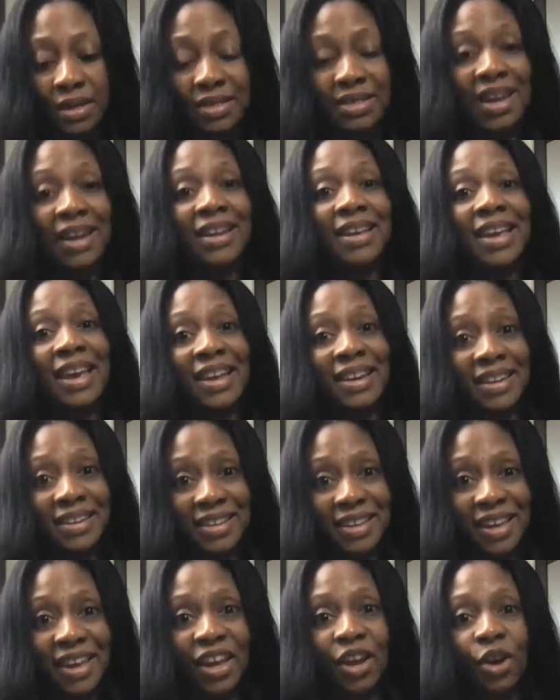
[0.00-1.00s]

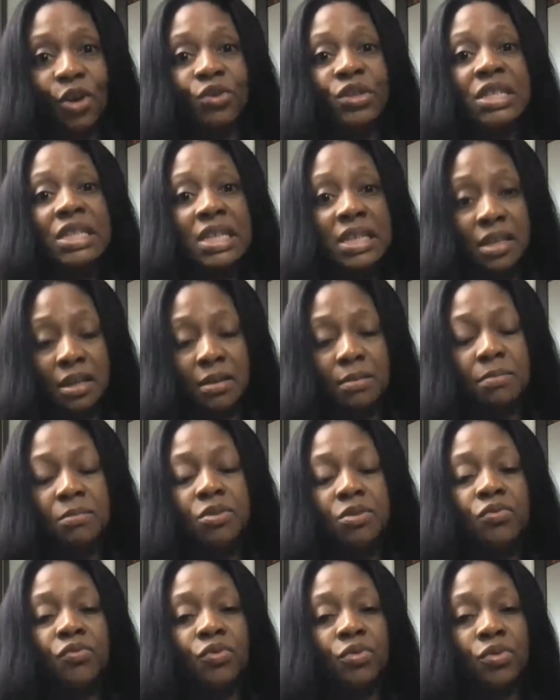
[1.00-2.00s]
dedicated care
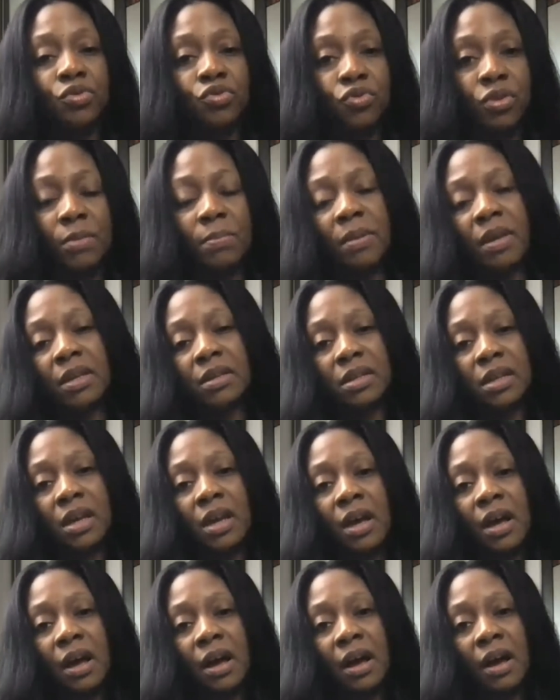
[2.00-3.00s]
teams for the treatment
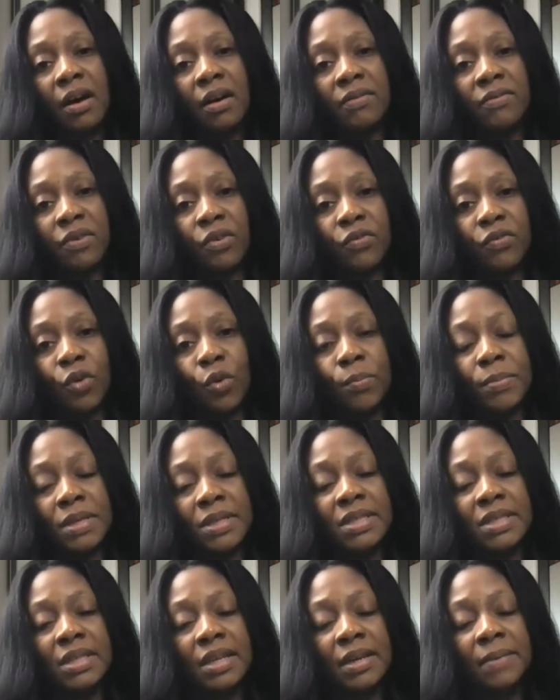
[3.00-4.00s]
of
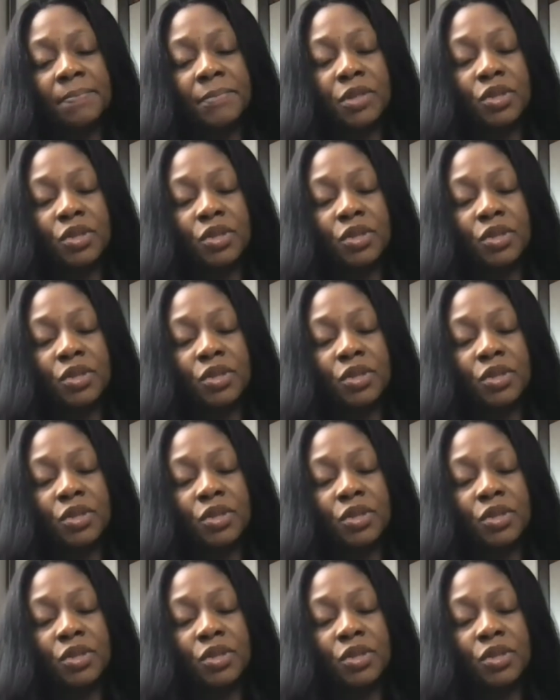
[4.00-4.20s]
obesity.